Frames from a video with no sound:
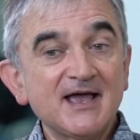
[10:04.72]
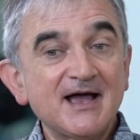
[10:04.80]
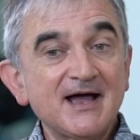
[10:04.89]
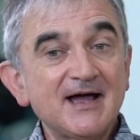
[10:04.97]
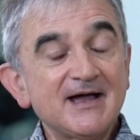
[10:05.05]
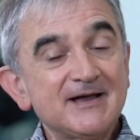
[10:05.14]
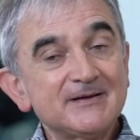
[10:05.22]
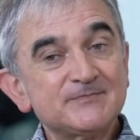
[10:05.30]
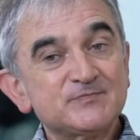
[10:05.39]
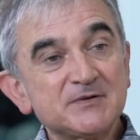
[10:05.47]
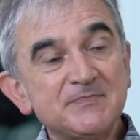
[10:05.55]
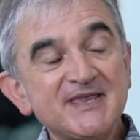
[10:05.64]
uh,
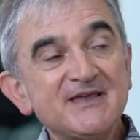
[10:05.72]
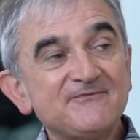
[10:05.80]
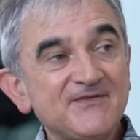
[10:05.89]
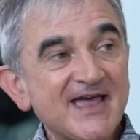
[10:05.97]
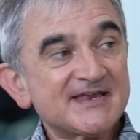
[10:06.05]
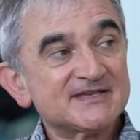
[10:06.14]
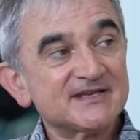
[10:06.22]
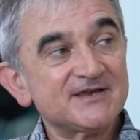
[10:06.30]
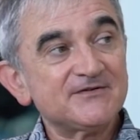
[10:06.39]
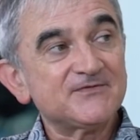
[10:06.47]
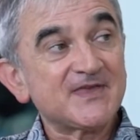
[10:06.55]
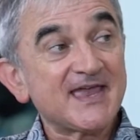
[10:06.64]
to be
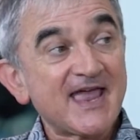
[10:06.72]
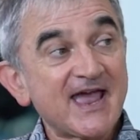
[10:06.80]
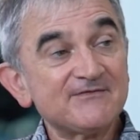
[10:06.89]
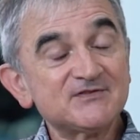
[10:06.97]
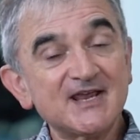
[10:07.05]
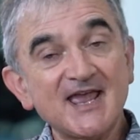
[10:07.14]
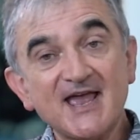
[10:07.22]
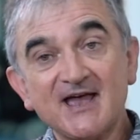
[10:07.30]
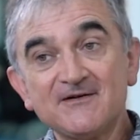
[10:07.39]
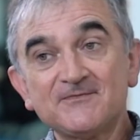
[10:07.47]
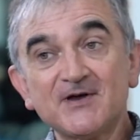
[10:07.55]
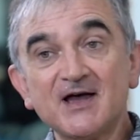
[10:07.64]
effective, they have to
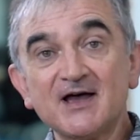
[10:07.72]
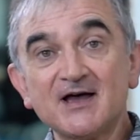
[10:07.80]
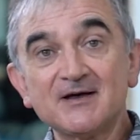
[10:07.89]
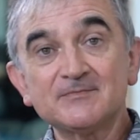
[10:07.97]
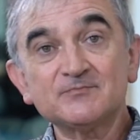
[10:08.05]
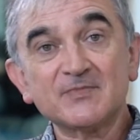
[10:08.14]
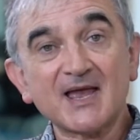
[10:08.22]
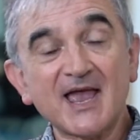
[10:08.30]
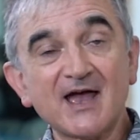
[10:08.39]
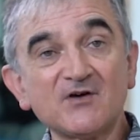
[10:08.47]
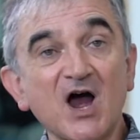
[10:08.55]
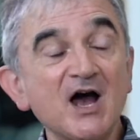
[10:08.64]
have um,
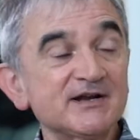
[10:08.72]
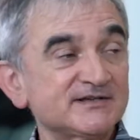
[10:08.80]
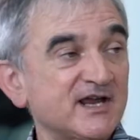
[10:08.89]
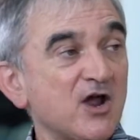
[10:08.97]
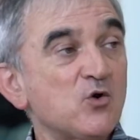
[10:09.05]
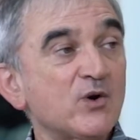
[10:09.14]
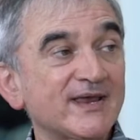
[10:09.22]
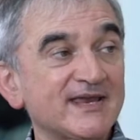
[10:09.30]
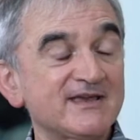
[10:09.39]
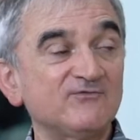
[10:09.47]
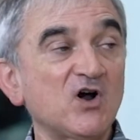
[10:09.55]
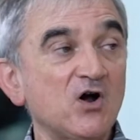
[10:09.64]
have ongoing
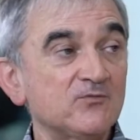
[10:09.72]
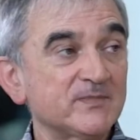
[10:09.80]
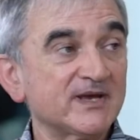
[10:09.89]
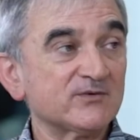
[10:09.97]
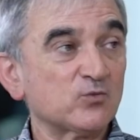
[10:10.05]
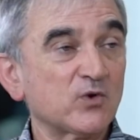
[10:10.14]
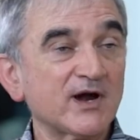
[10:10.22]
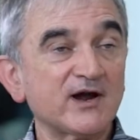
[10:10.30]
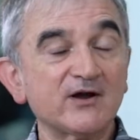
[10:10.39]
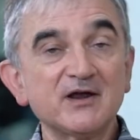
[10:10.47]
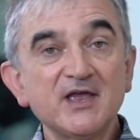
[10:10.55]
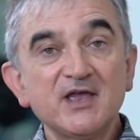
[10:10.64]
involvement
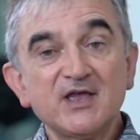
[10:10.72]
where